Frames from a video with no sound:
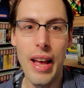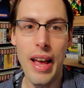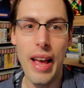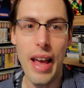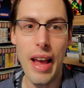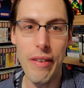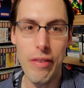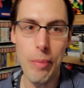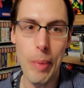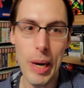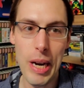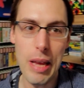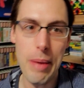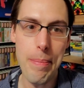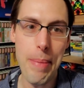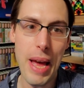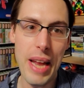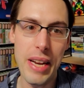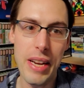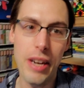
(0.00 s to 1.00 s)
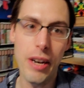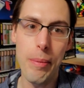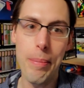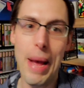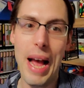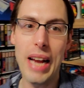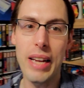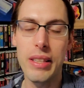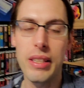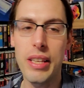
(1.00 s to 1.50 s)
Hey everybody, Ben here,
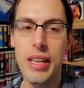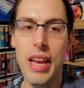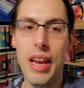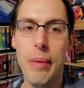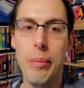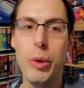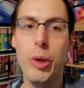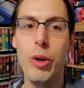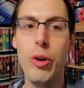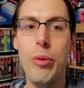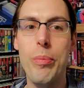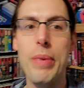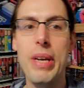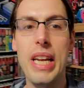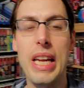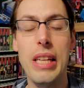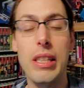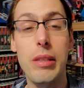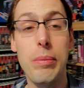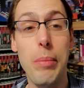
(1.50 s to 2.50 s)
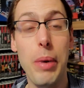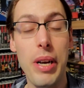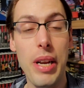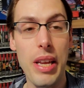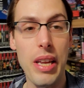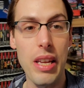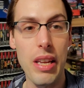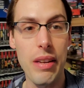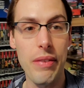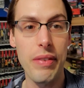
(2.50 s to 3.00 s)
back in the game room. It's
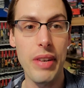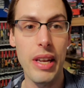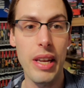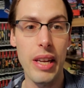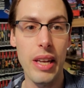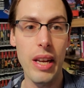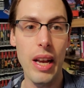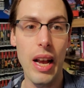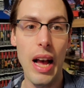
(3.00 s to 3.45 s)
Monday evening.